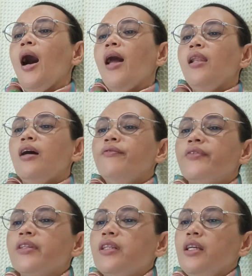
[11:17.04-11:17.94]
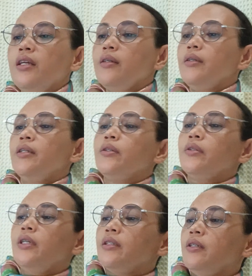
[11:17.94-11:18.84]
Alarm fatigue in
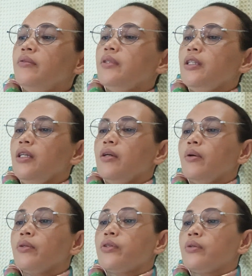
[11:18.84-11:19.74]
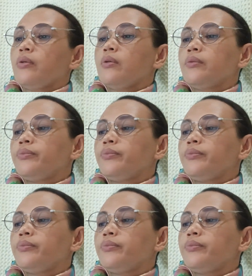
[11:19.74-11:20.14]
connectivity also